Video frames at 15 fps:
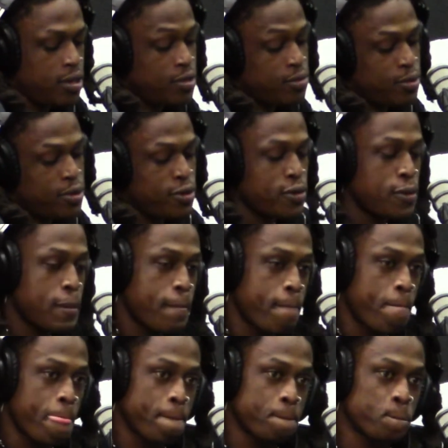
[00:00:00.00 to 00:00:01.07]
It's real.
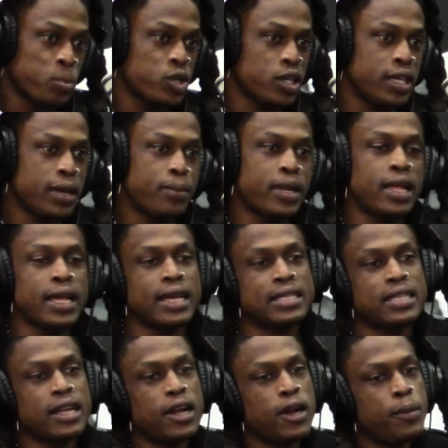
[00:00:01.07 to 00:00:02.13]
So yeah, but like I
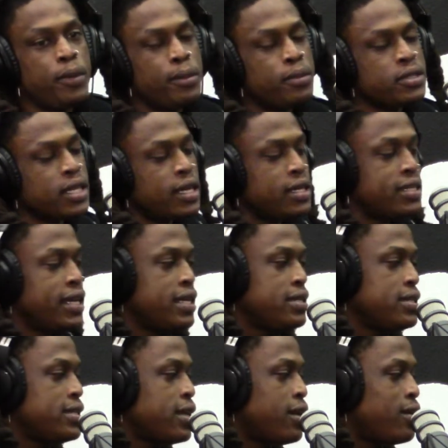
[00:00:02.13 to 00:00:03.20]
said, I heard people say that
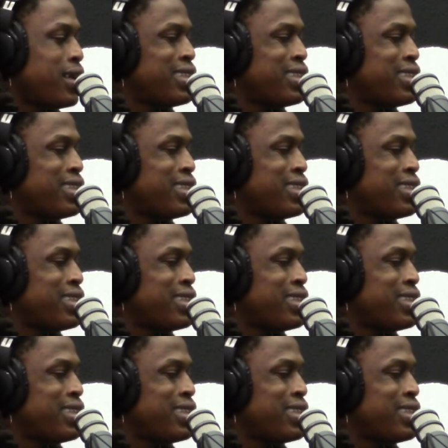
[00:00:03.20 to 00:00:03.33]
Texas sound.